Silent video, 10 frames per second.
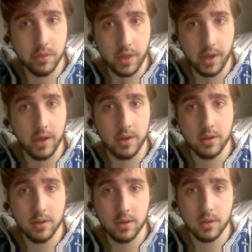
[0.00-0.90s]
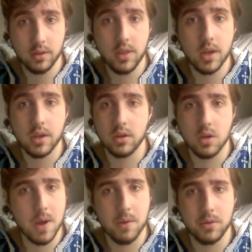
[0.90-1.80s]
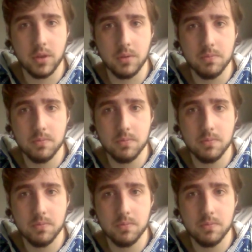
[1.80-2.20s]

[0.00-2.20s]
there that can come out with you.